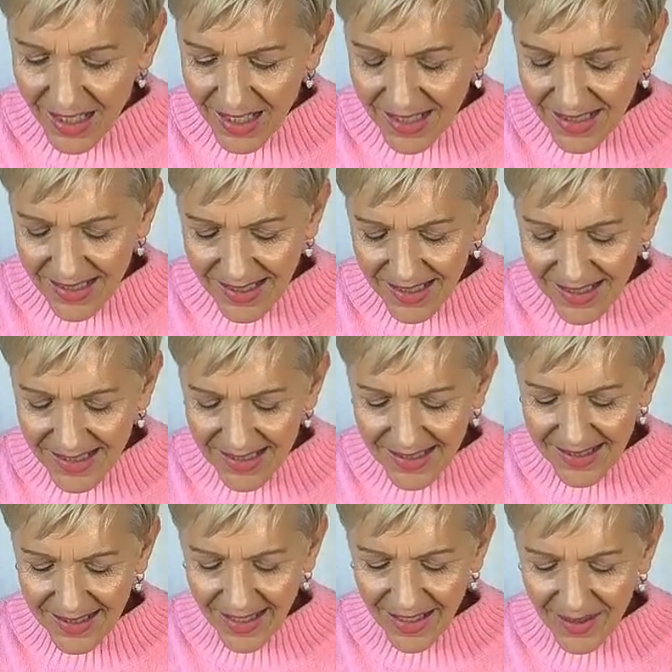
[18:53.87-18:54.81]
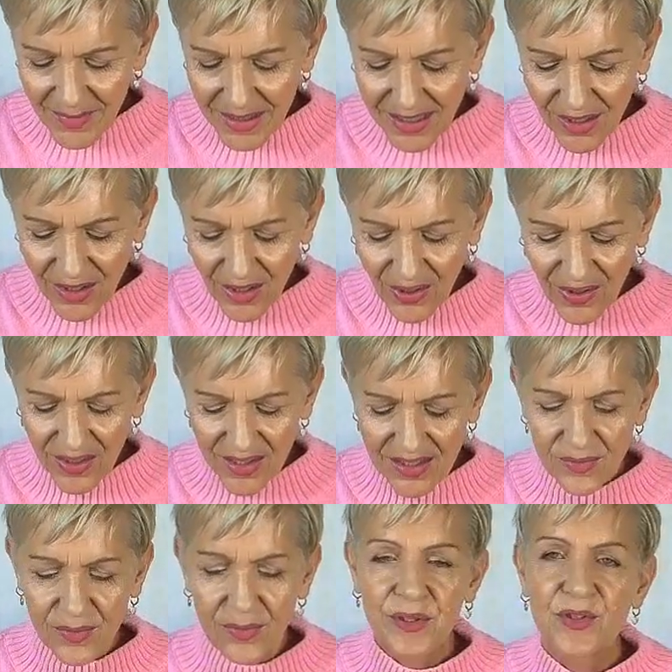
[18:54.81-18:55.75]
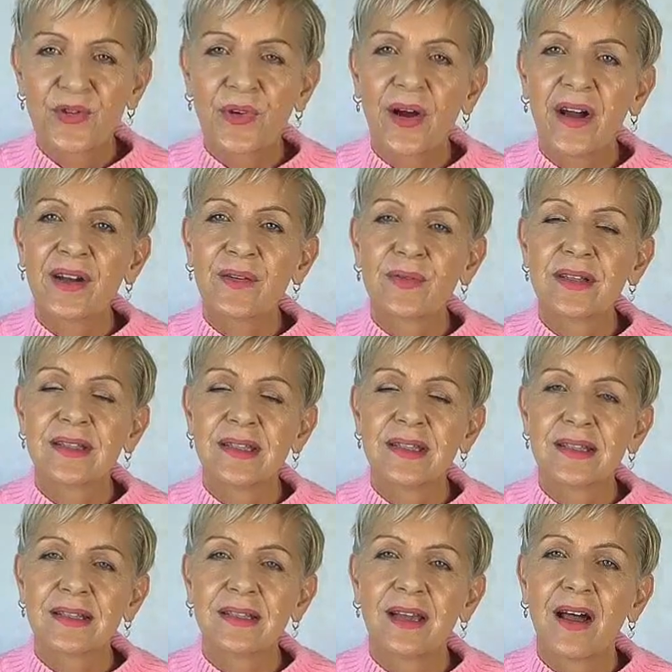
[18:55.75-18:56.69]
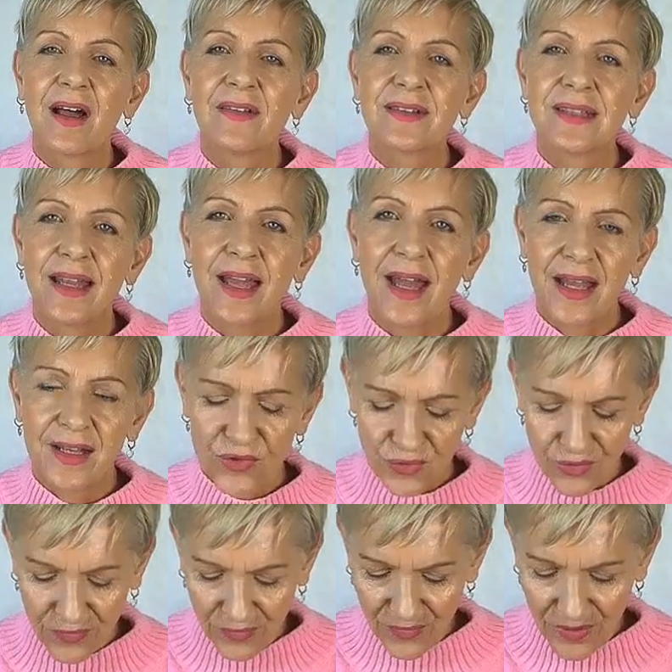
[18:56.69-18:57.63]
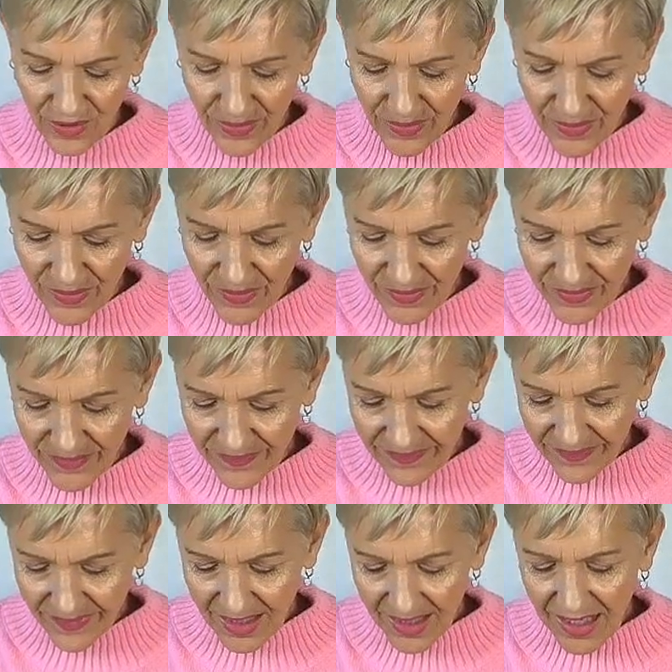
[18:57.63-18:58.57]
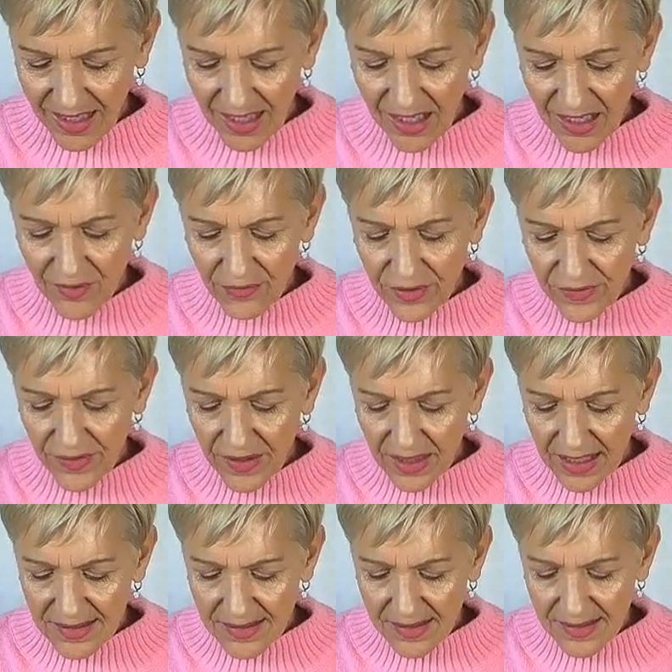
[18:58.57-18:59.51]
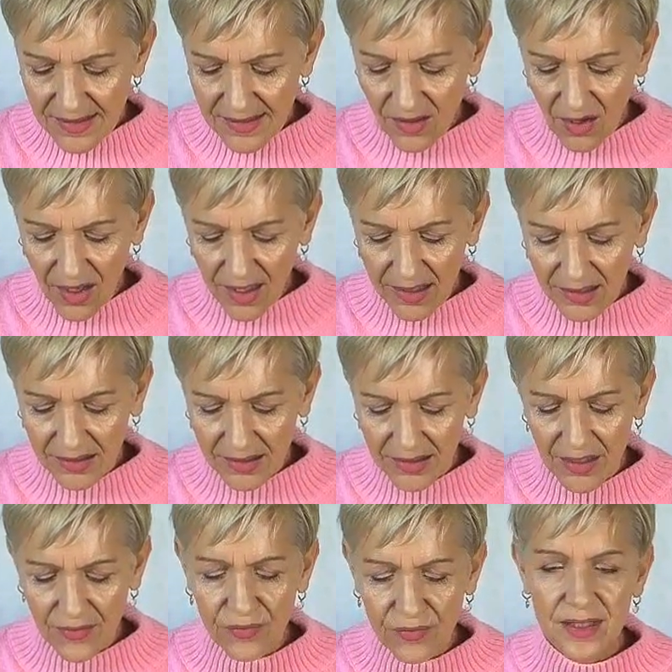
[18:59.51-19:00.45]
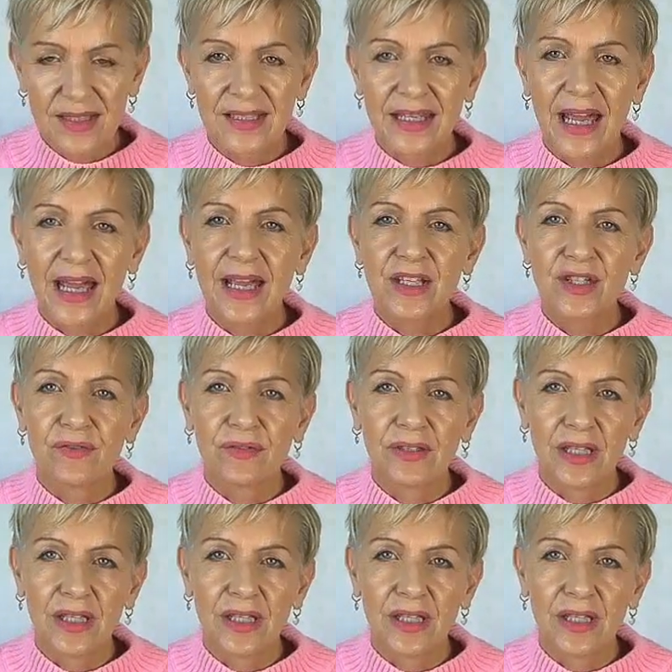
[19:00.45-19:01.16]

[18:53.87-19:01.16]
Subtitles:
It says disharmony occurs when we try to resist life's natural flow. Everything has a cycle and every stage of